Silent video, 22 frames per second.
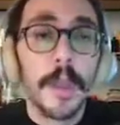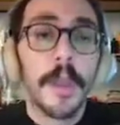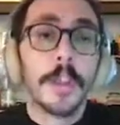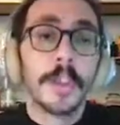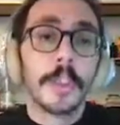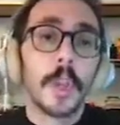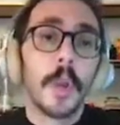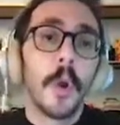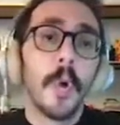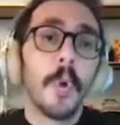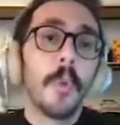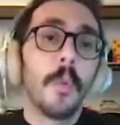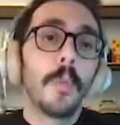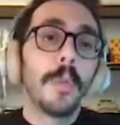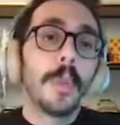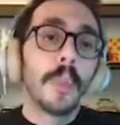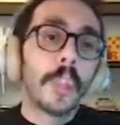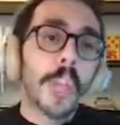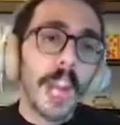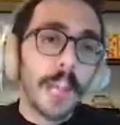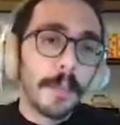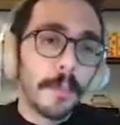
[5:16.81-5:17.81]
So
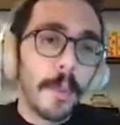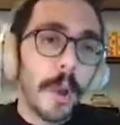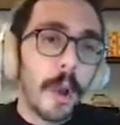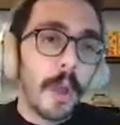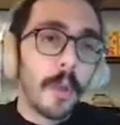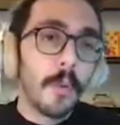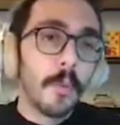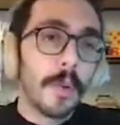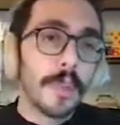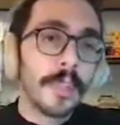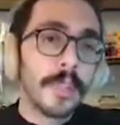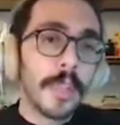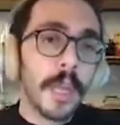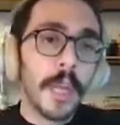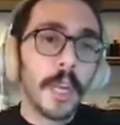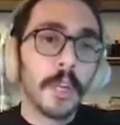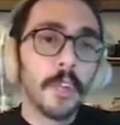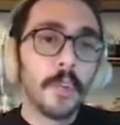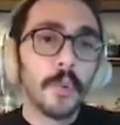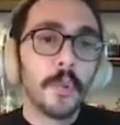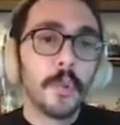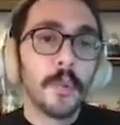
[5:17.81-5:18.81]
the chatbot was there
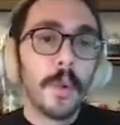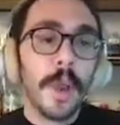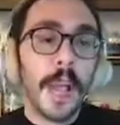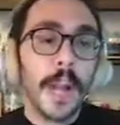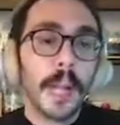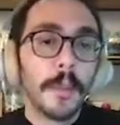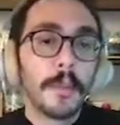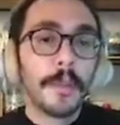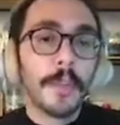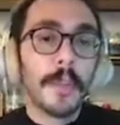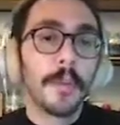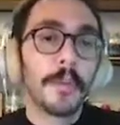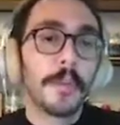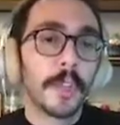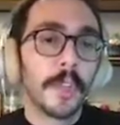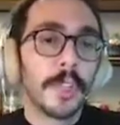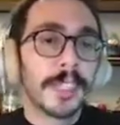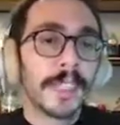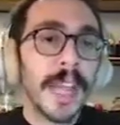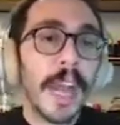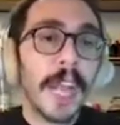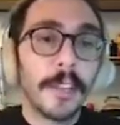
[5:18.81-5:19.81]
to help
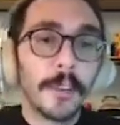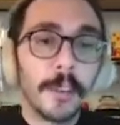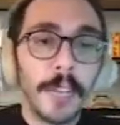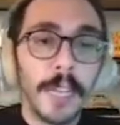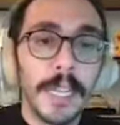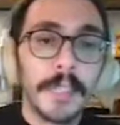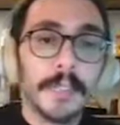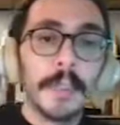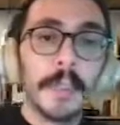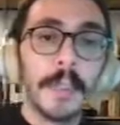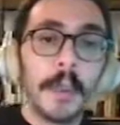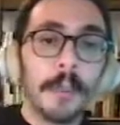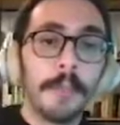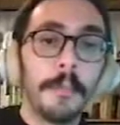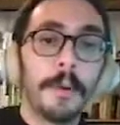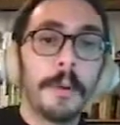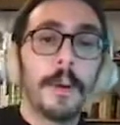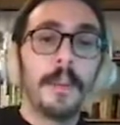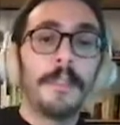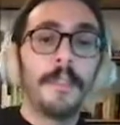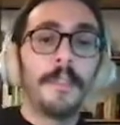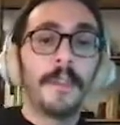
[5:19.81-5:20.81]
users calculate the
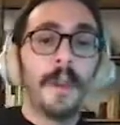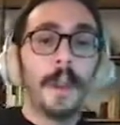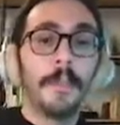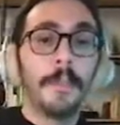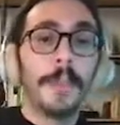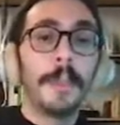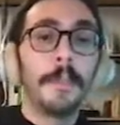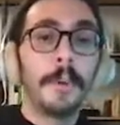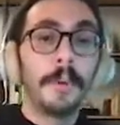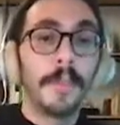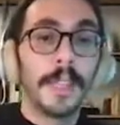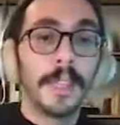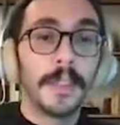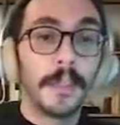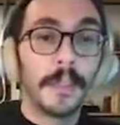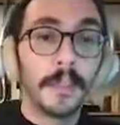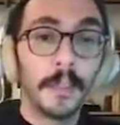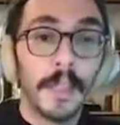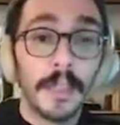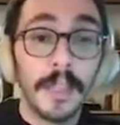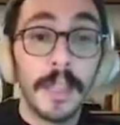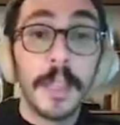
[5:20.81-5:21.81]
number of people
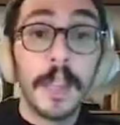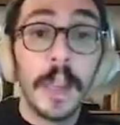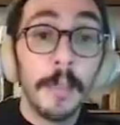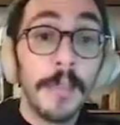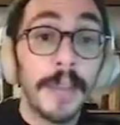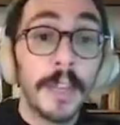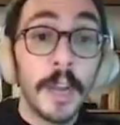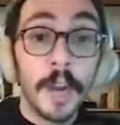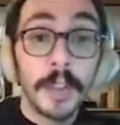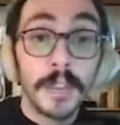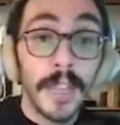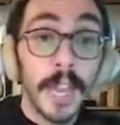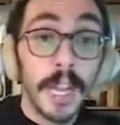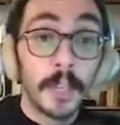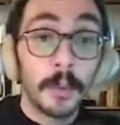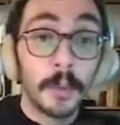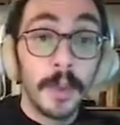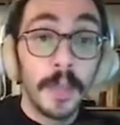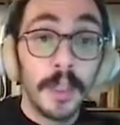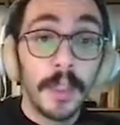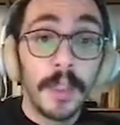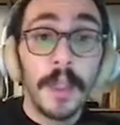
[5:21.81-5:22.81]
that they come in contact
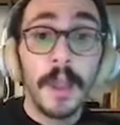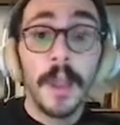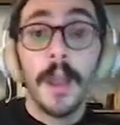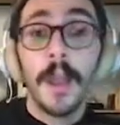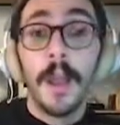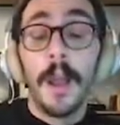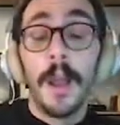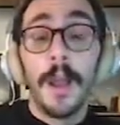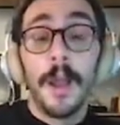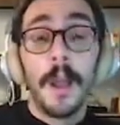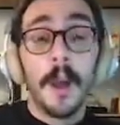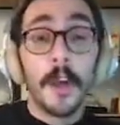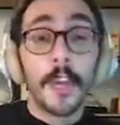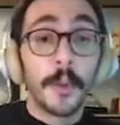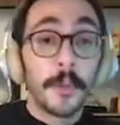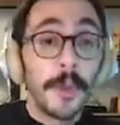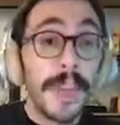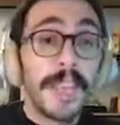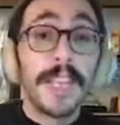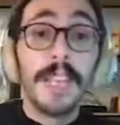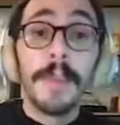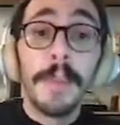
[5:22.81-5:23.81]
with on a
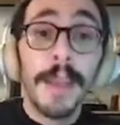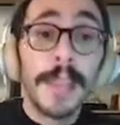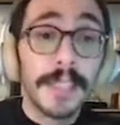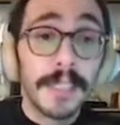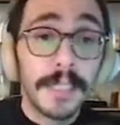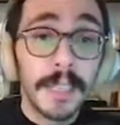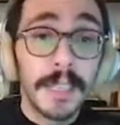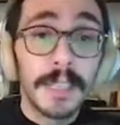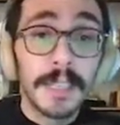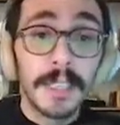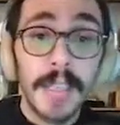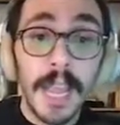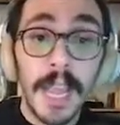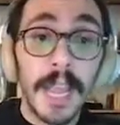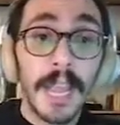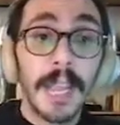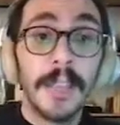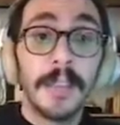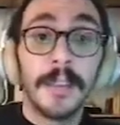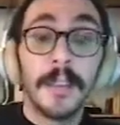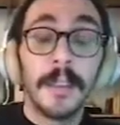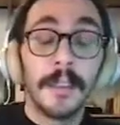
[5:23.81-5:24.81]
weekly basis,
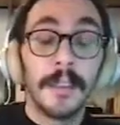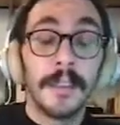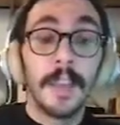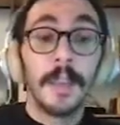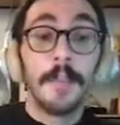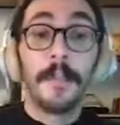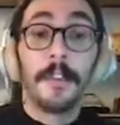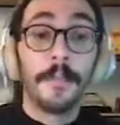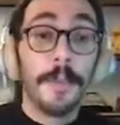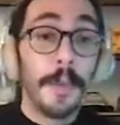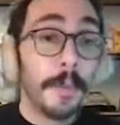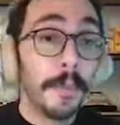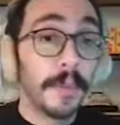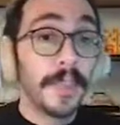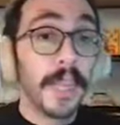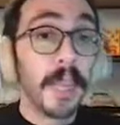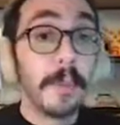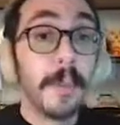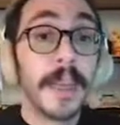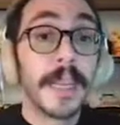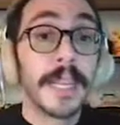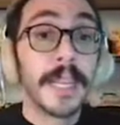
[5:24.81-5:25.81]
and the number of people
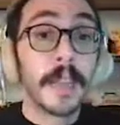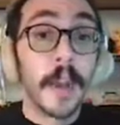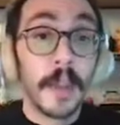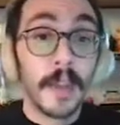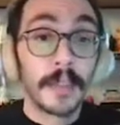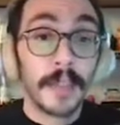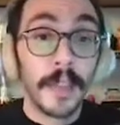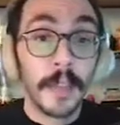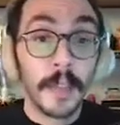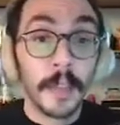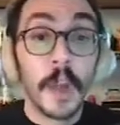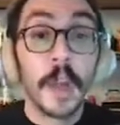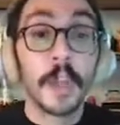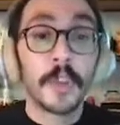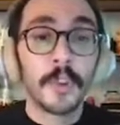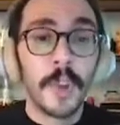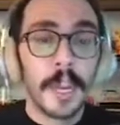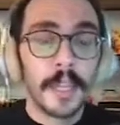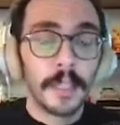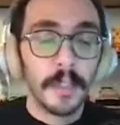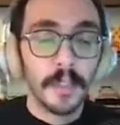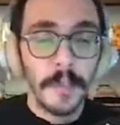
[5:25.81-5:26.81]
they might
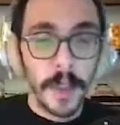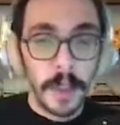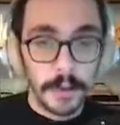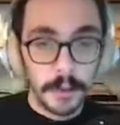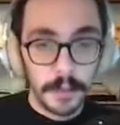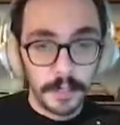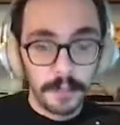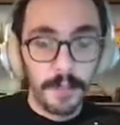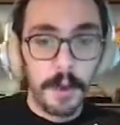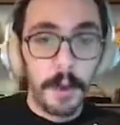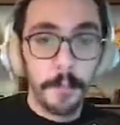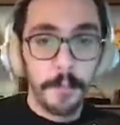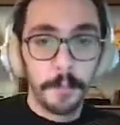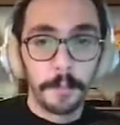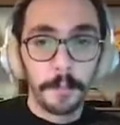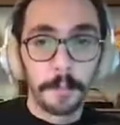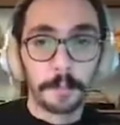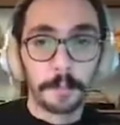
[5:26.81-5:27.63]
contract the virus from.